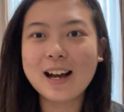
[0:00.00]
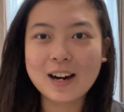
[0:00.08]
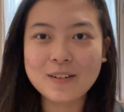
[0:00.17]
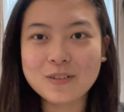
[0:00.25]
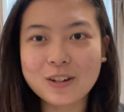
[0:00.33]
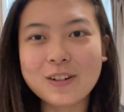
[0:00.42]
Hi
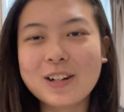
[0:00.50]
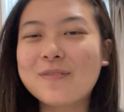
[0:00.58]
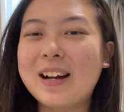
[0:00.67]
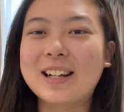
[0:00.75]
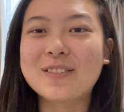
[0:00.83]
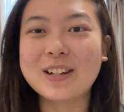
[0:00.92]
everyone, welcome
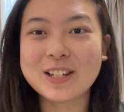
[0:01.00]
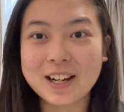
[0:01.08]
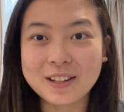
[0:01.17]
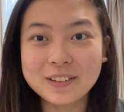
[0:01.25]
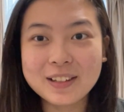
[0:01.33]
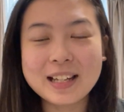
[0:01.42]
back to my
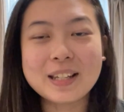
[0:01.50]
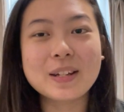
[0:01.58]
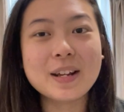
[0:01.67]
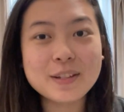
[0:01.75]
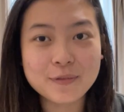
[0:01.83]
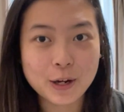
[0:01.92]
channel. In
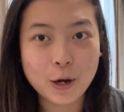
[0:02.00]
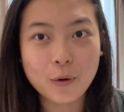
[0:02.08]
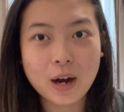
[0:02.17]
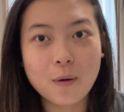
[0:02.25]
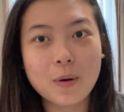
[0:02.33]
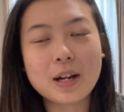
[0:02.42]
today's
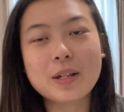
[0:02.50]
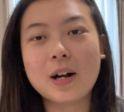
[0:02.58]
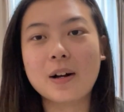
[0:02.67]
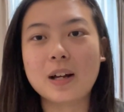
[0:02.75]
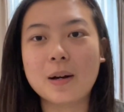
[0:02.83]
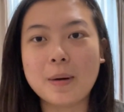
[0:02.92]
video, I want to
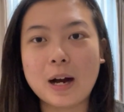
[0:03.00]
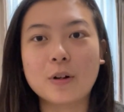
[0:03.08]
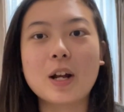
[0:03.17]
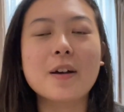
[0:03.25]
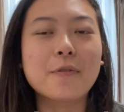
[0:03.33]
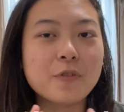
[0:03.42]
talk
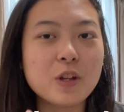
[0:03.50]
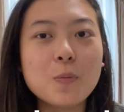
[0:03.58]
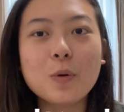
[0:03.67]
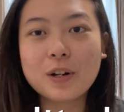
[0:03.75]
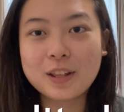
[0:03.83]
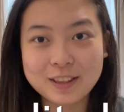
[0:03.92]
about a few
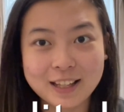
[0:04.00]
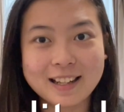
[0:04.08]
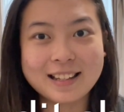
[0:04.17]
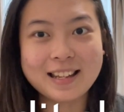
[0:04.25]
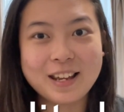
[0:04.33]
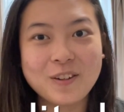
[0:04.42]
more
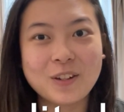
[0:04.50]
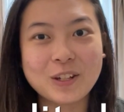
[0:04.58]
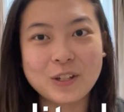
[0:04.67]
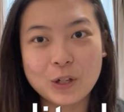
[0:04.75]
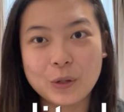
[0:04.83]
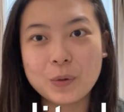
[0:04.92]
things that you
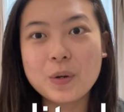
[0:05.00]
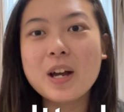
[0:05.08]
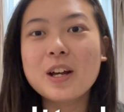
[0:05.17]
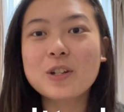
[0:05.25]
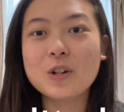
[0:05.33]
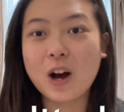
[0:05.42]
could do
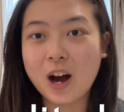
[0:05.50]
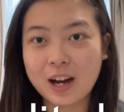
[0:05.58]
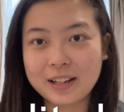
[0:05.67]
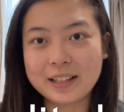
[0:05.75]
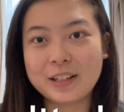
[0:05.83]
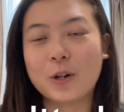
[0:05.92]
to
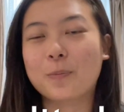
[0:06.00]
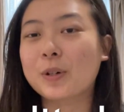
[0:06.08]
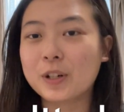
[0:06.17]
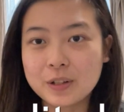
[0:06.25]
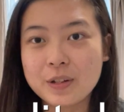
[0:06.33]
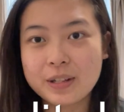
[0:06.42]
audit your
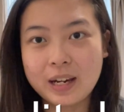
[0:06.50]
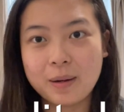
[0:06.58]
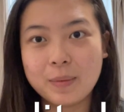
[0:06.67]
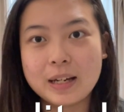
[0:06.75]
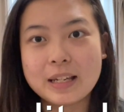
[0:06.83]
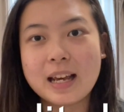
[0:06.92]
personal
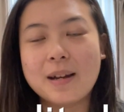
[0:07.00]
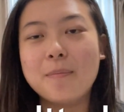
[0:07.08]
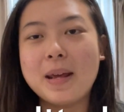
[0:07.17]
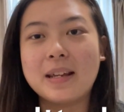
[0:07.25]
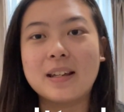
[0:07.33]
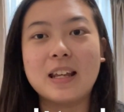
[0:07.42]
statement and
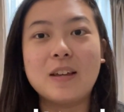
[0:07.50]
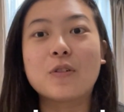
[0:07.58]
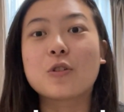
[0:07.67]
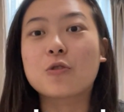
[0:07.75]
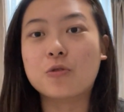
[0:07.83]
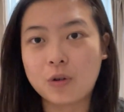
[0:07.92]
make it even
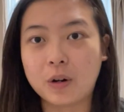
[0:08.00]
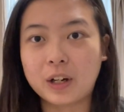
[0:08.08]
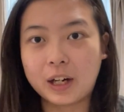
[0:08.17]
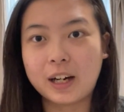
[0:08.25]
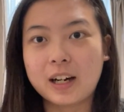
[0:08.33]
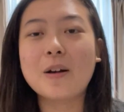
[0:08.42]

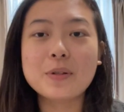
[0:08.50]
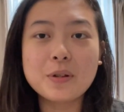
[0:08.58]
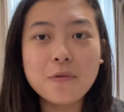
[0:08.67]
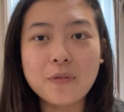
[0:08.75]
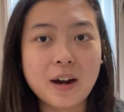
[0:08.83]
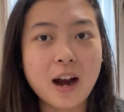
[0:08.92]
stronger. Now, so
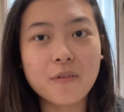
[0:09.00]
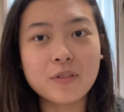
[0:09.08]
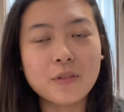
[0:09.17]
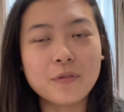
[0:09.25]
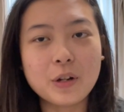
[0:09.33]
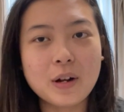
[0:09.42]
far I've
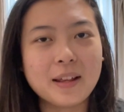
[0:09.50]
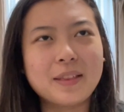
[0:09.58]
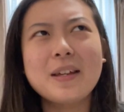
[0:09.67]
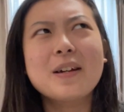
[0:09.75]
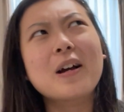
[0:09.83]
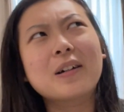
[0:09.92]
reviewed, I
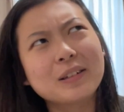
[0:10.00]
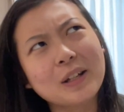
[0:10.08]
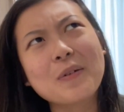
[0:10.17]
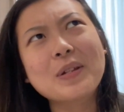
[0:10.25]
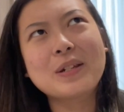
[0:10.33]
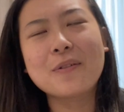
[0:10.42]
think,
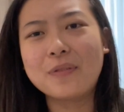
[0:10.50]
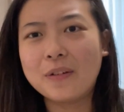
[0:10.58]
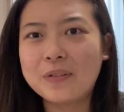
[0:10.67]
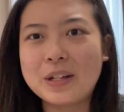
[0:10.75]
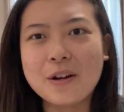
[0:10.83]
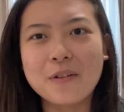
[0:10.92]
close to
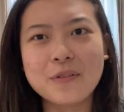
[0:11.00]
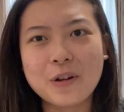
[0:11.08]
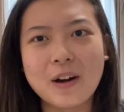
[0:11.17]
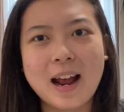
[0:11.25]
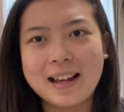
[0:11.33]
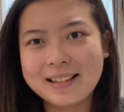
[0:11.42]
50 of
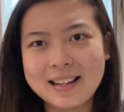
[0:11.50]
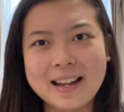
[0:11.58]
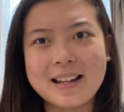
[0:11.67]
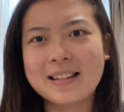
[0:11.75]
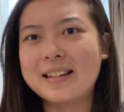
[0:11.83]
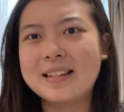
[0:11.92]
your
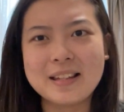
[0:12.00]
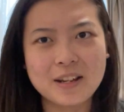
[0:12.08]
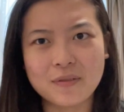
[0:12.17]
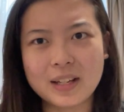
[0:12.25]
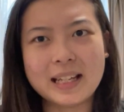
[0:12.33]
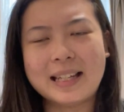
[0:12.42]
essays and
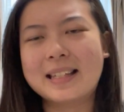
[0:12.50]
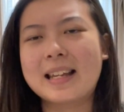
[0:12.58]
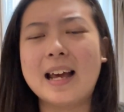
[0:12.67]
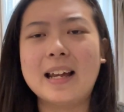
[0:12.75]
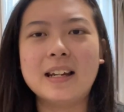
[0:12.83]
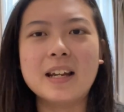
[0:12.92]
CVs,
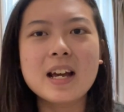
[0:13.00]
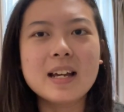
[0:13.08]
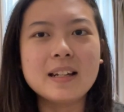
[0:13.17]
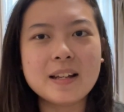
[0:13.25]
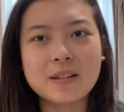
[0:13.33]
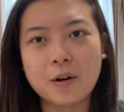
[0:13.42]
and
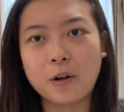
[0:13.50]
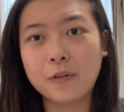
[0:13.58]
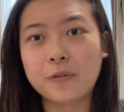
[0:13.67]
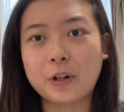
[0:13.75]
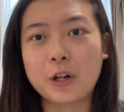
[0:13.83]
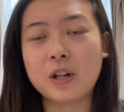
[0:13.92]
these are all
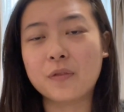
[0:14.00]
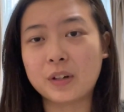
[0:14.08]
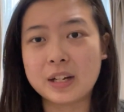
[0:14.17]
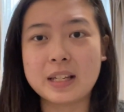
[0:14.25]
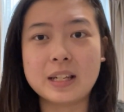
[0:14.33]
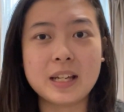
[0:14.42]
for
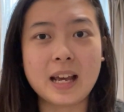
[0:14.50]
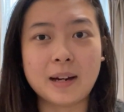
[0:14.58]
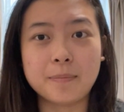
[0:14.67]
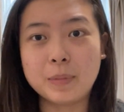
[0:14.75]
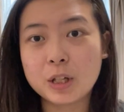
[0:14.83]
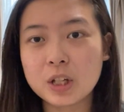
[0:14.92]
university
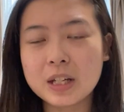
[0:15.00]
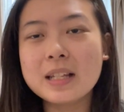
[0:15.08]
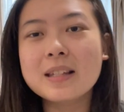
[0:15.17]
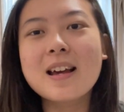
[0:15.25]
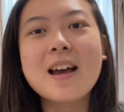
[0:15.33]
admissions.